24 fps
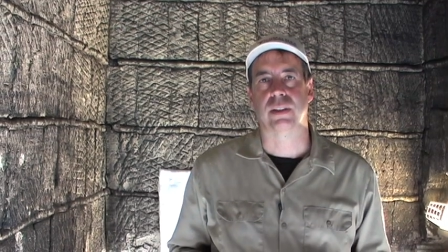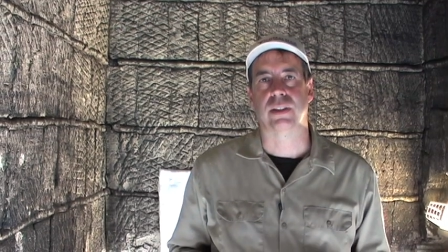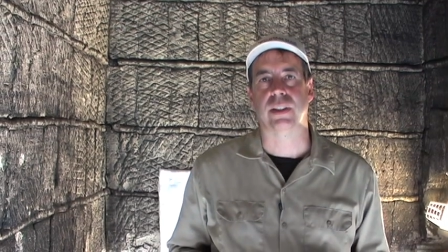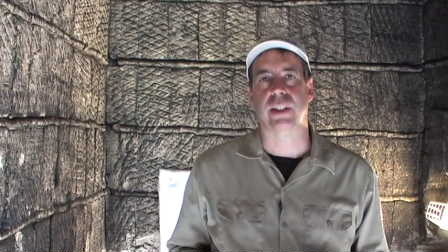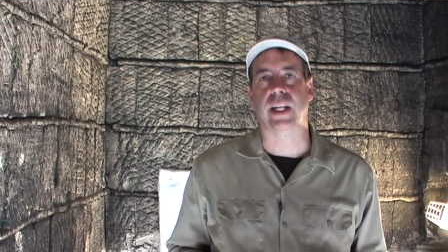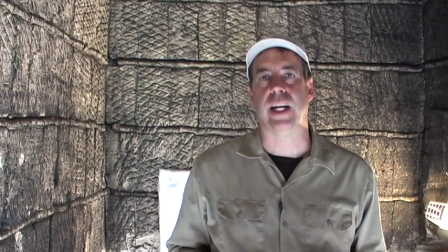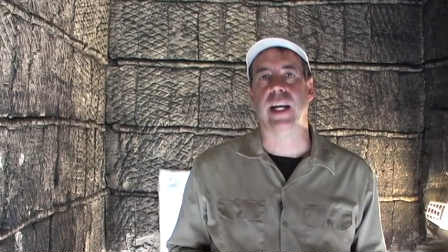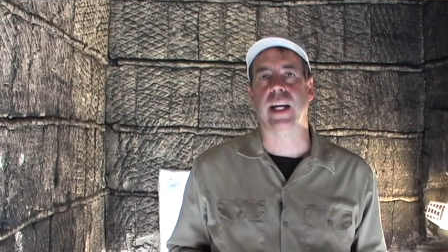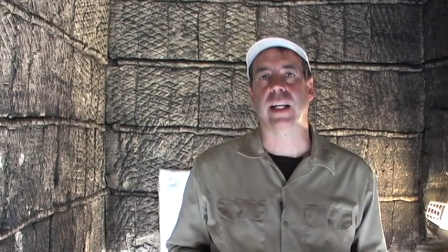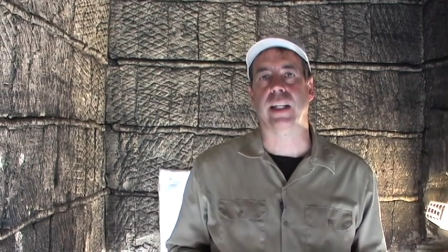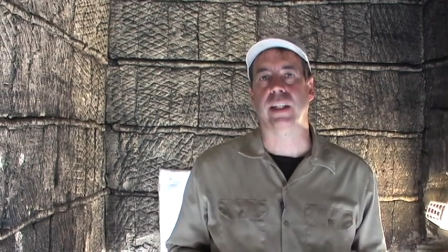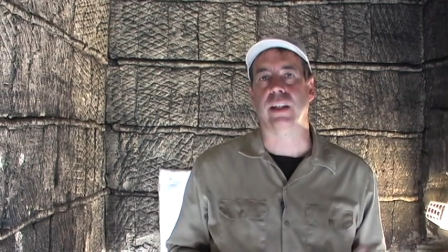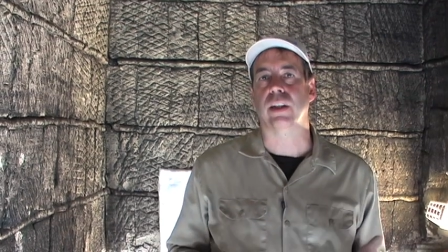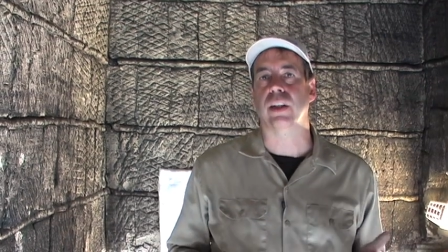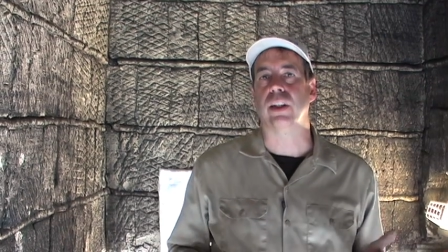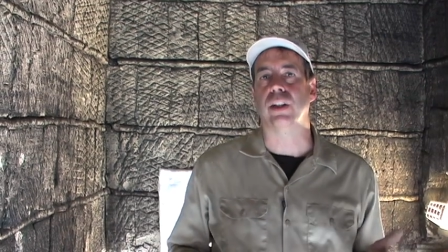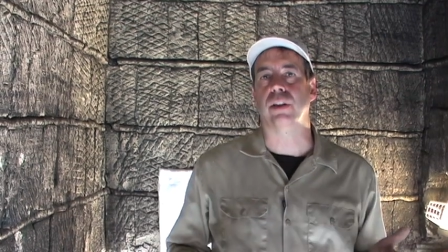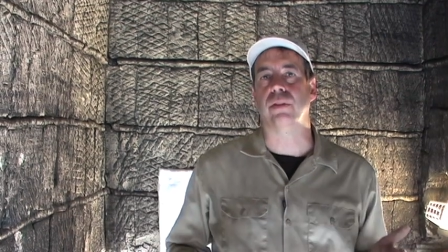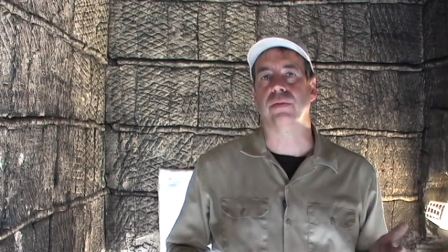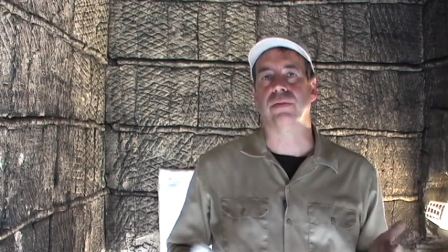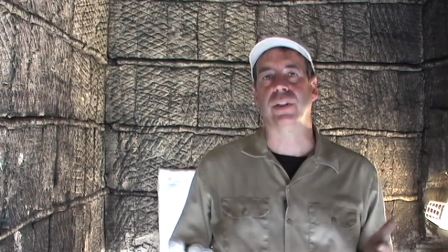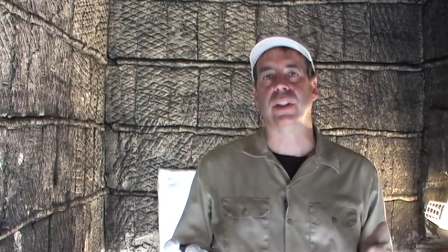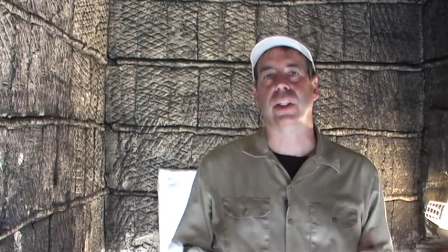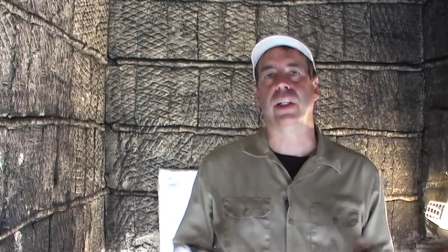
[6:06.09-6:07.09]
Today,
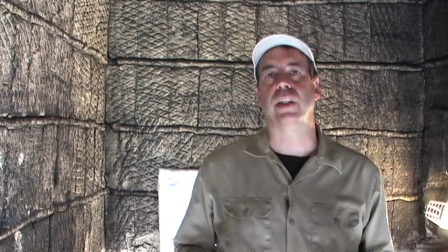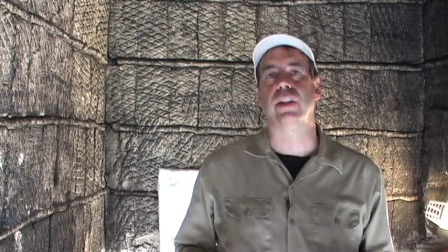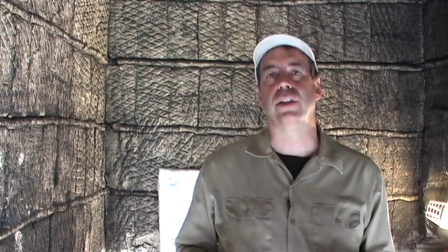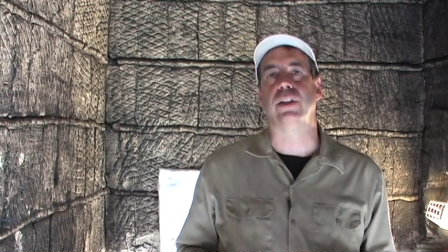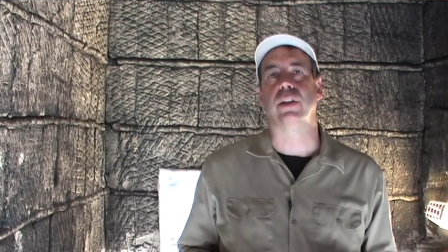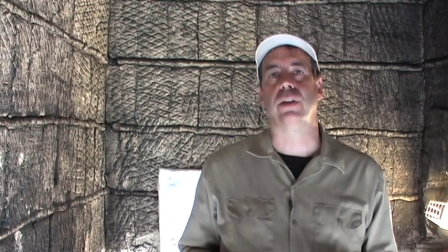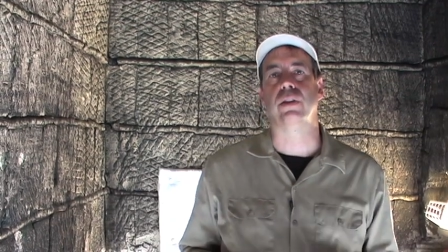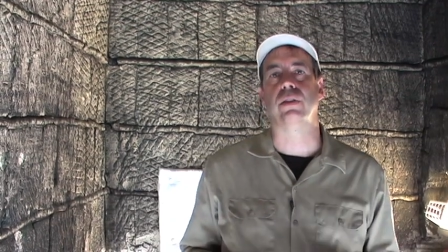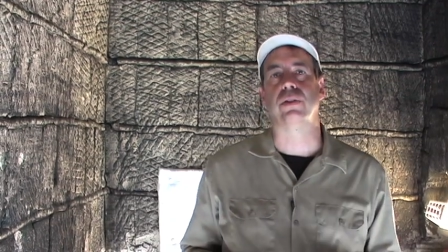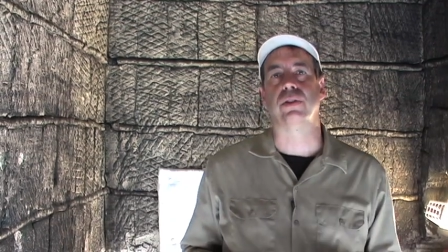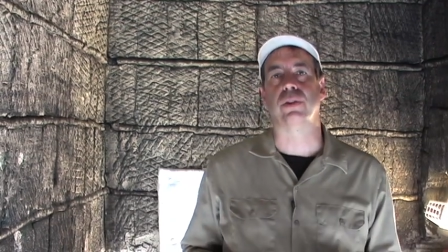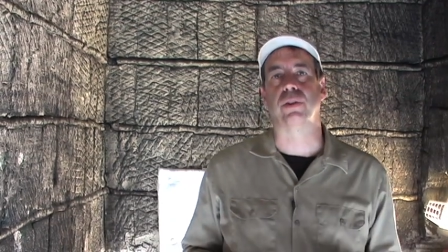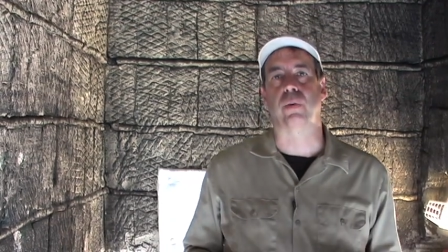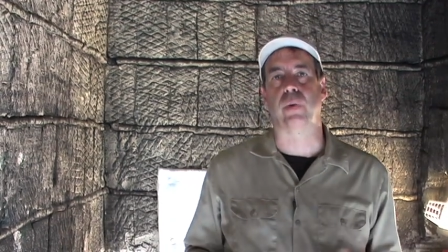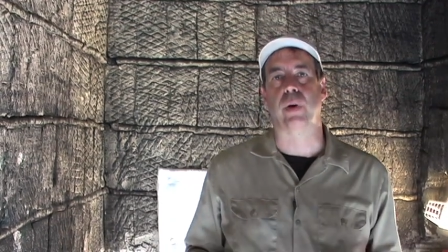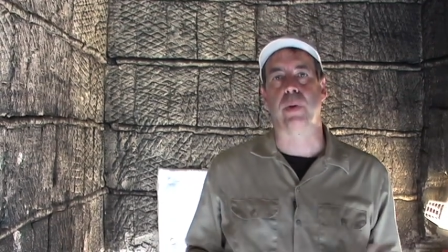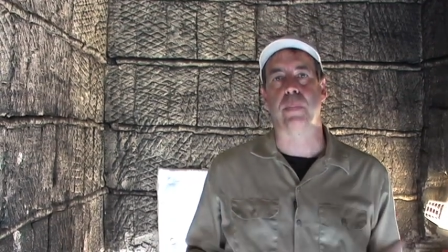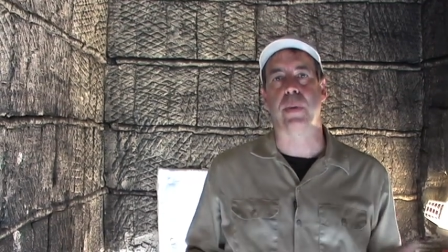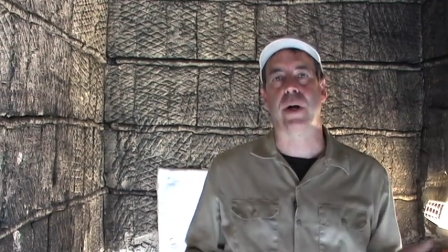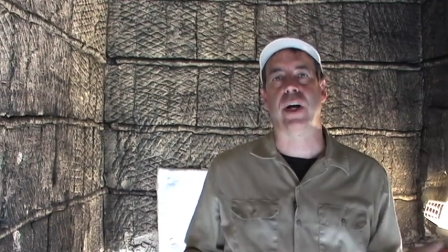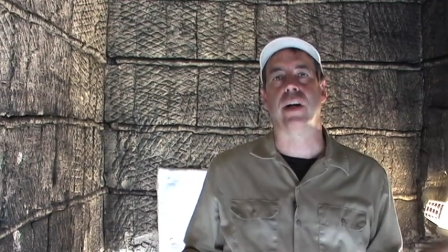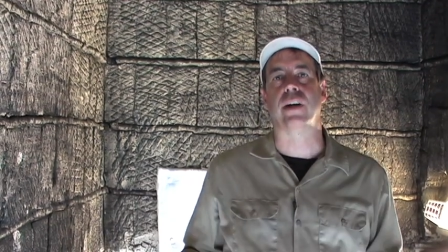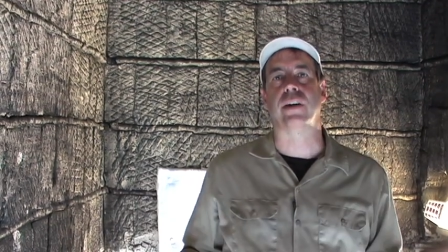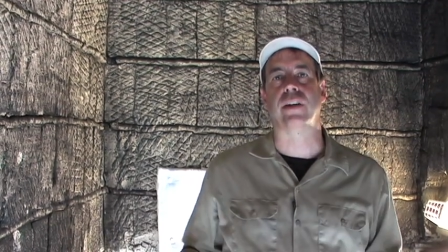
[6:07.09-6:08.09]
you've seen it used to
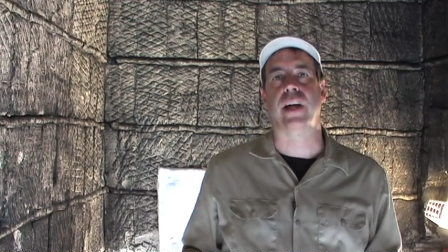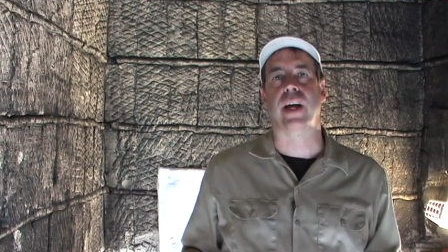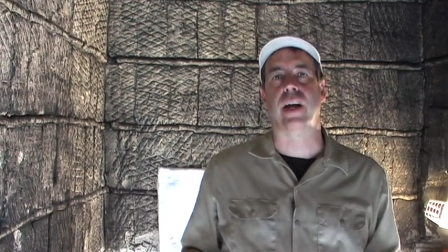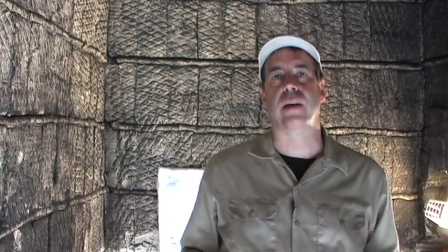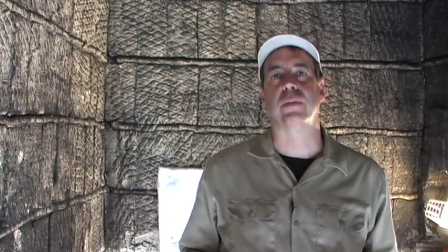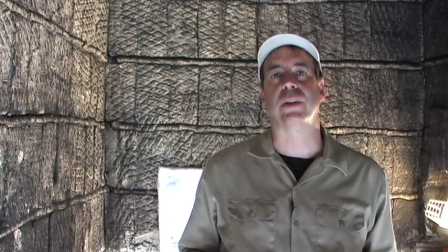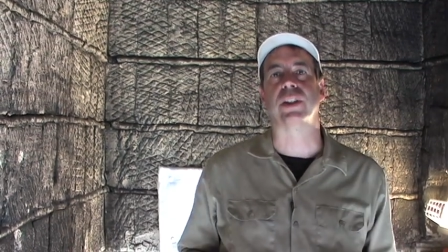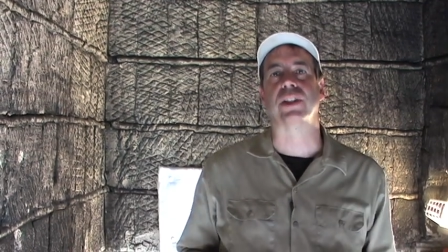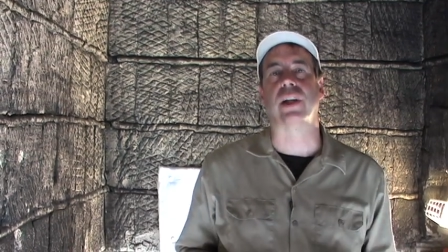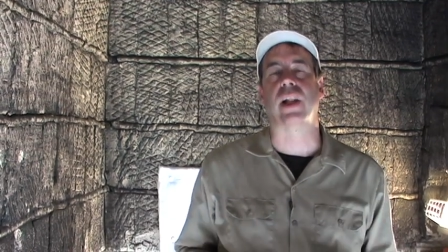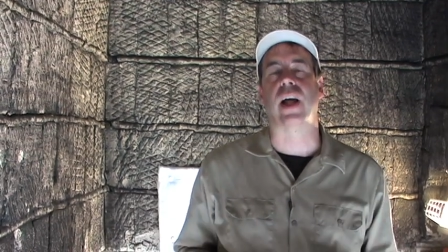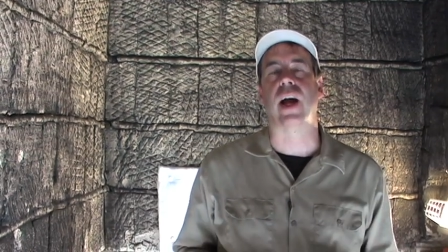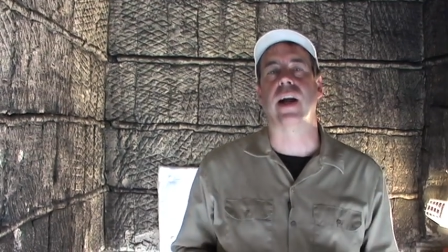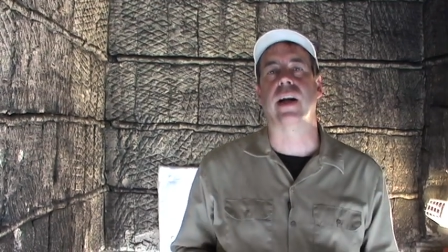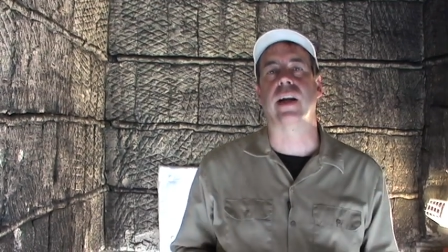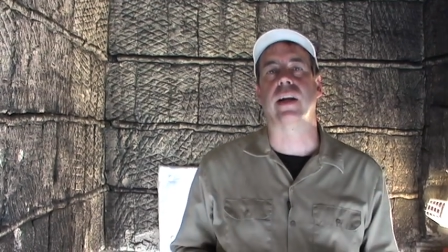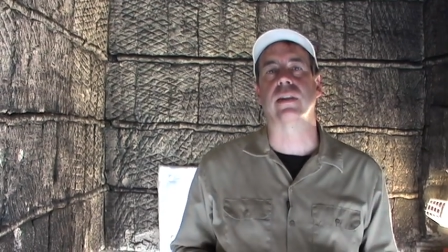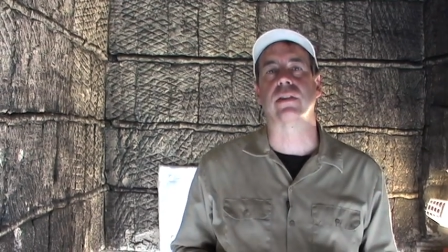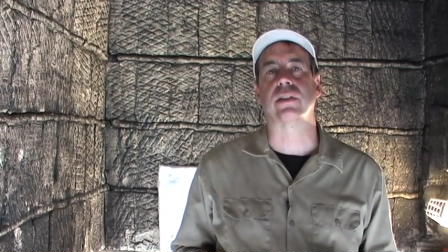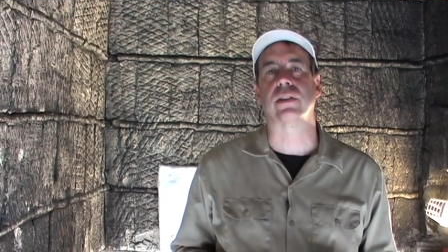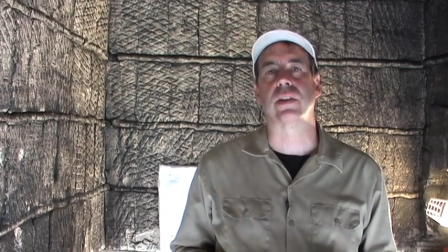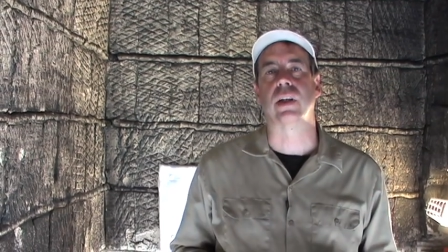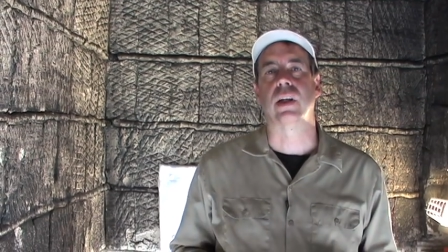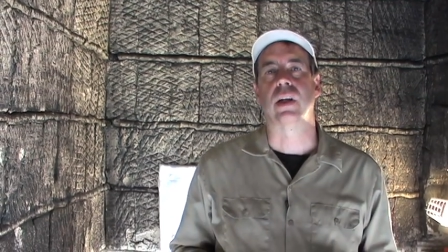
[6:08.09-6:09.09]
repair damaged
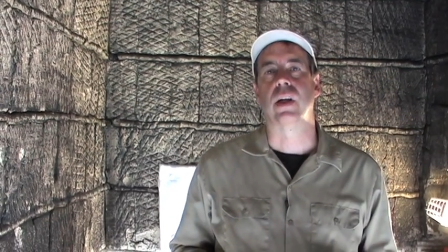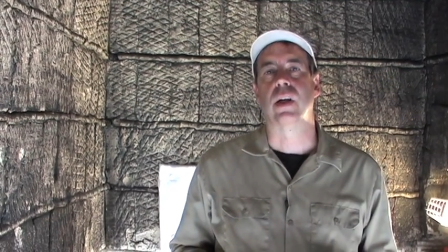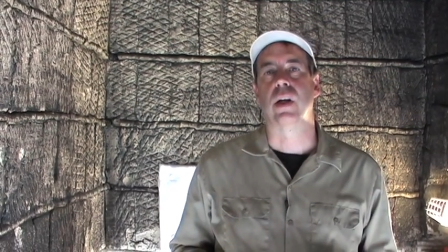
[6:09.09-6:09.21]
linings,